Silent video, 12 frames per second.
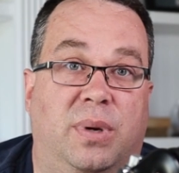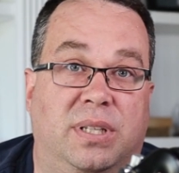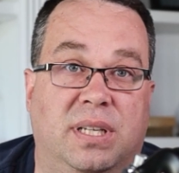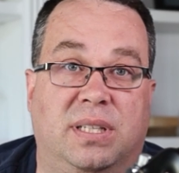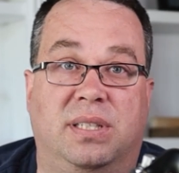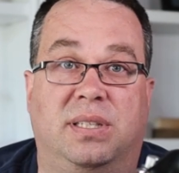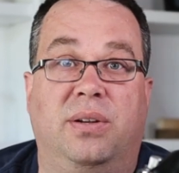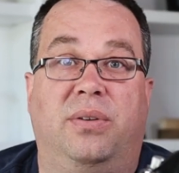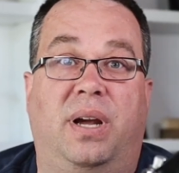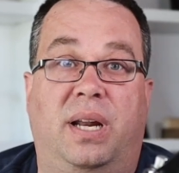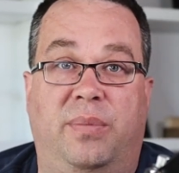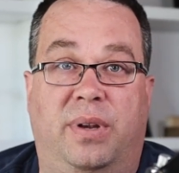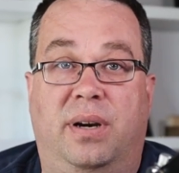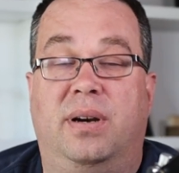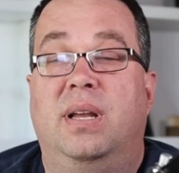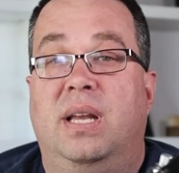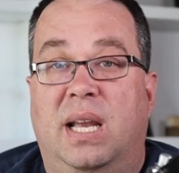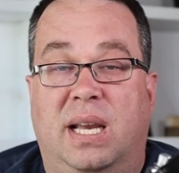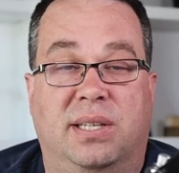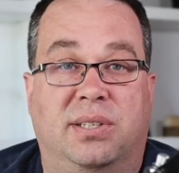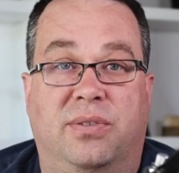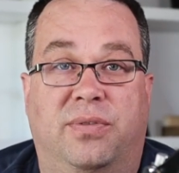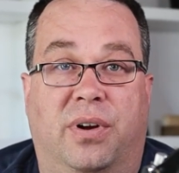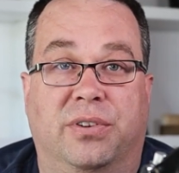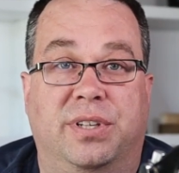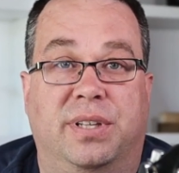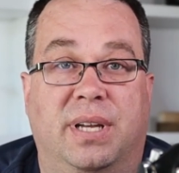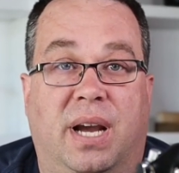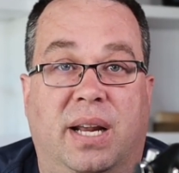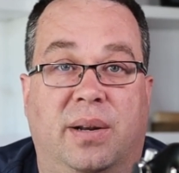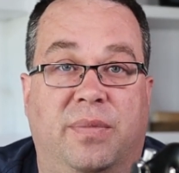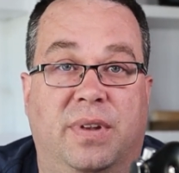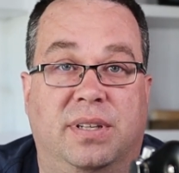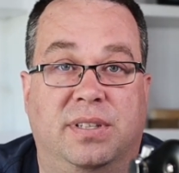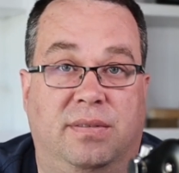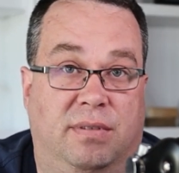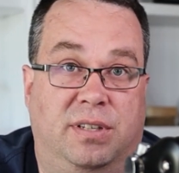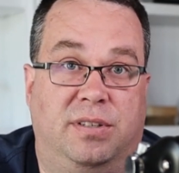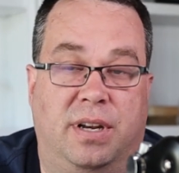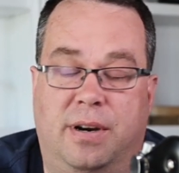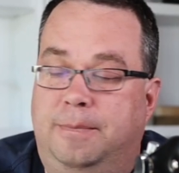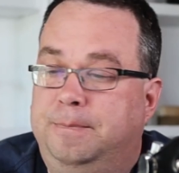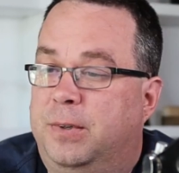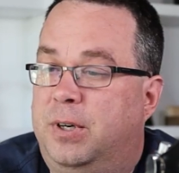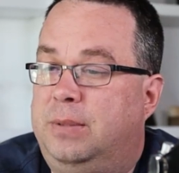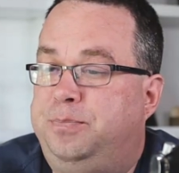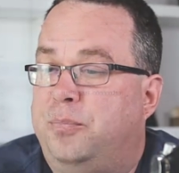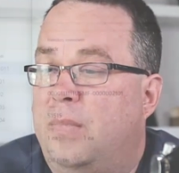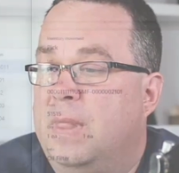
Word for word: But since it's the only item there, it just defaults in the item that's that's there. All right.